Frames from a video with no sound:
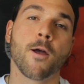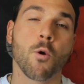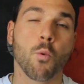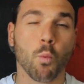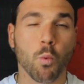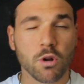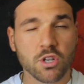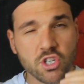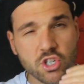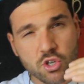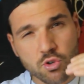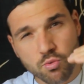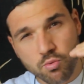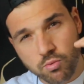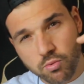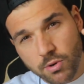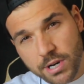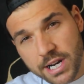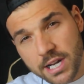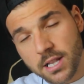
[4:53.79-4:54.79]
Once you
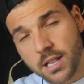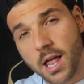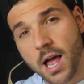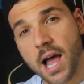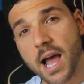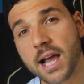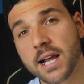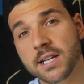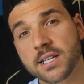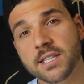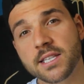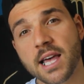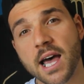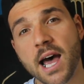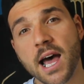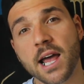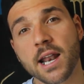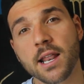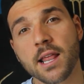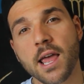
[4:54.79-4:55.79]
realize
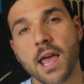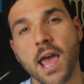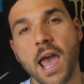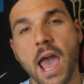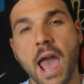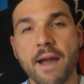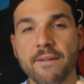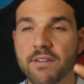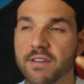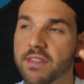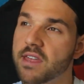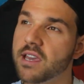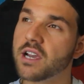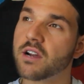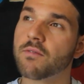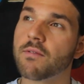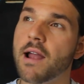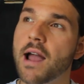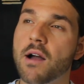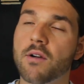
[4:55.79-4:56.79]
that everything
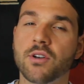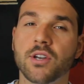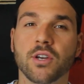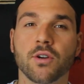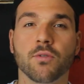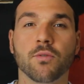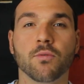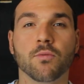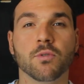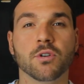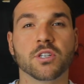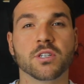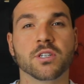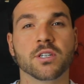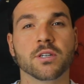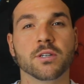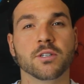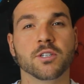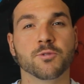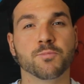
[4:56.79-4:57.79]
around you was
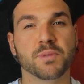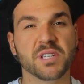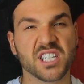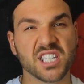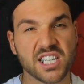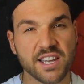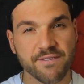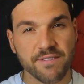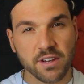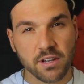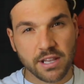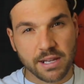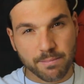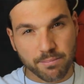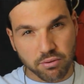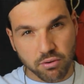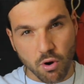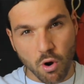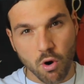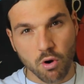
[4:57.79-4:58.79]
specifically
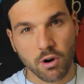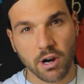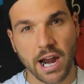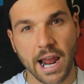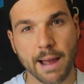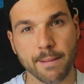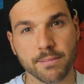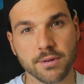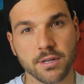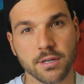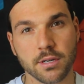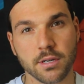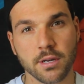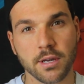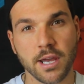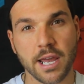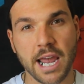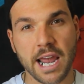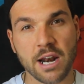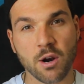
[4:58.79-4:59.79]
programmed
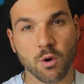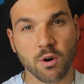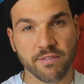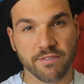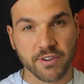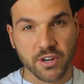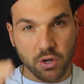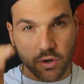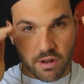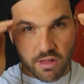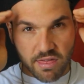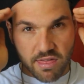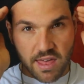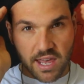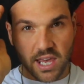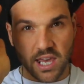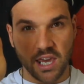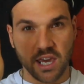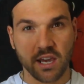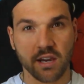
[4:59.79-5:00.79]
in order for you to
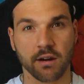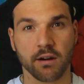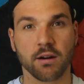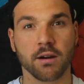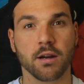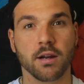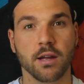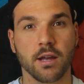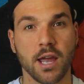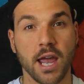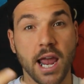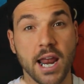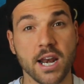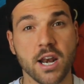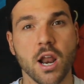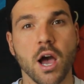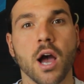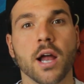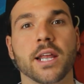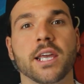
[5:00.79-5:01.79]
think here and
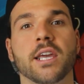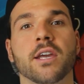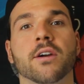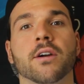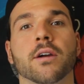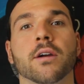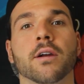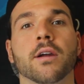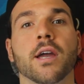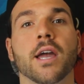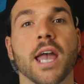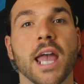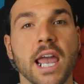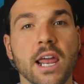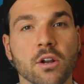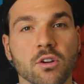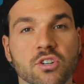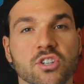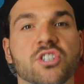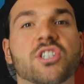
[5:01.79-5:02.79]
not here,
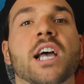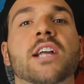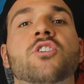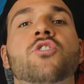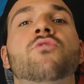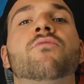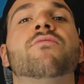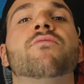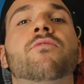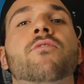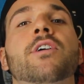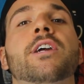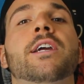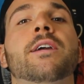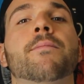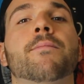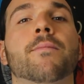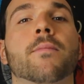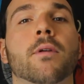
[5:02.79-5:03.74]
it'll set you free.